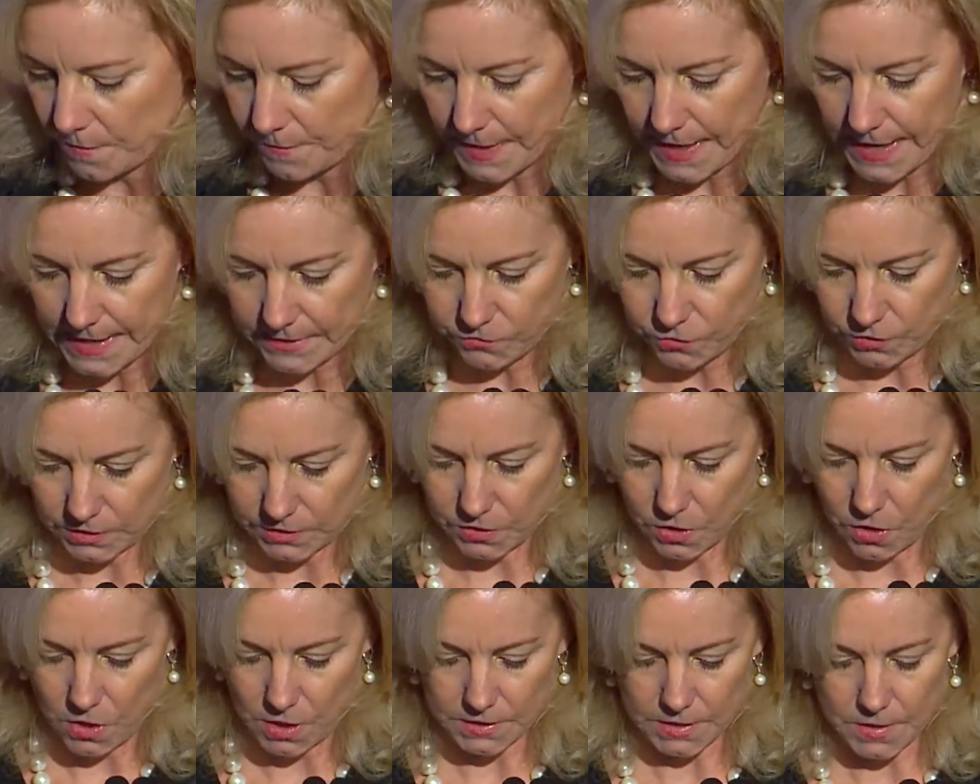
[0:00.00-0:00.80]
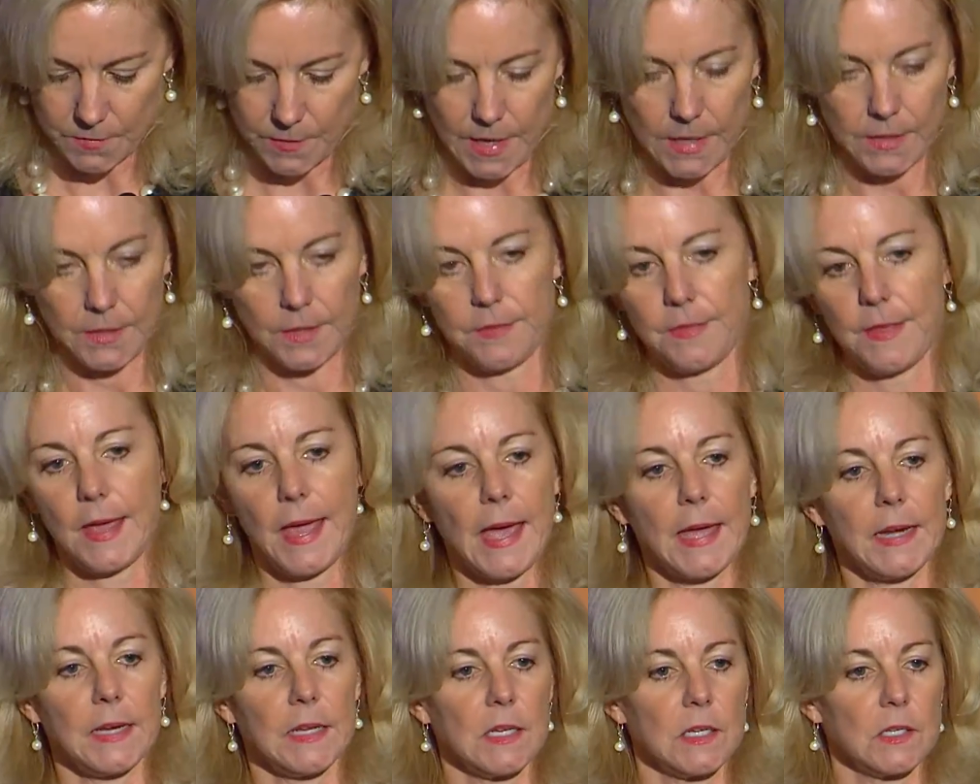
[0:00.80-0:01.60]
Patrick talked about, and
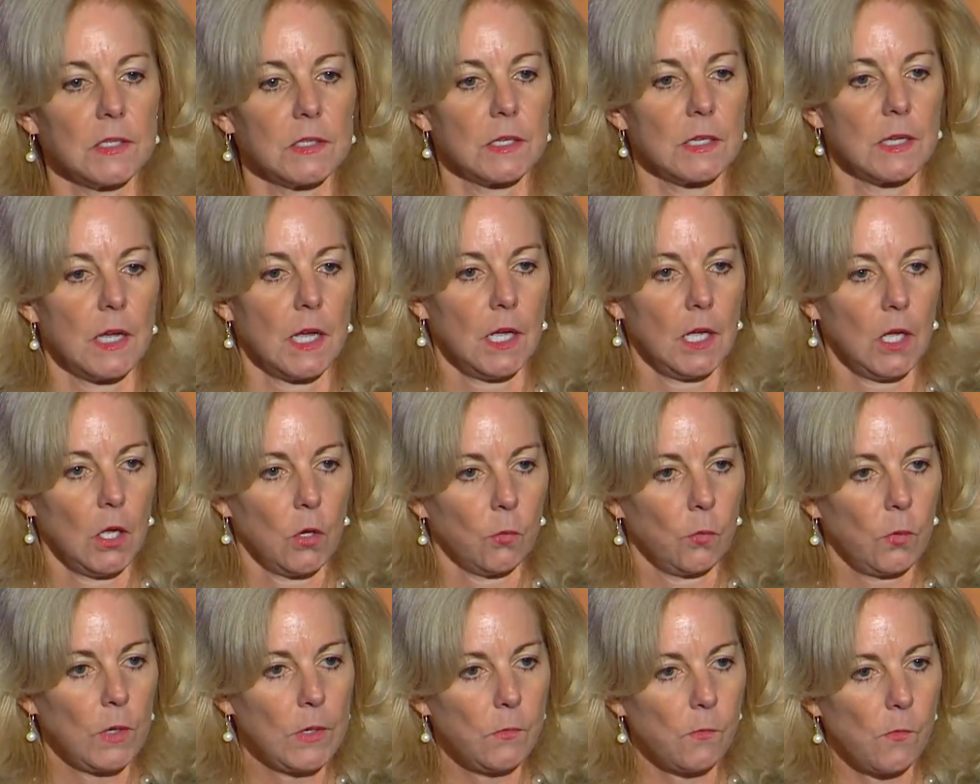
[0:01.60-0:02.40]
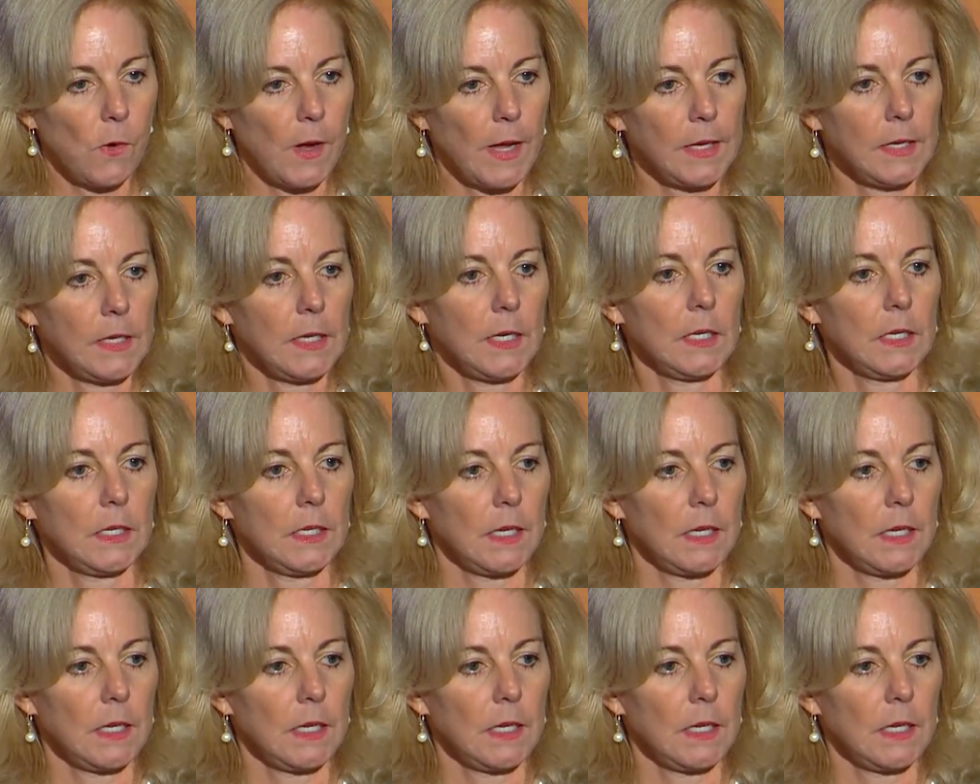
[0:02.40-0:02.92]
that is we went in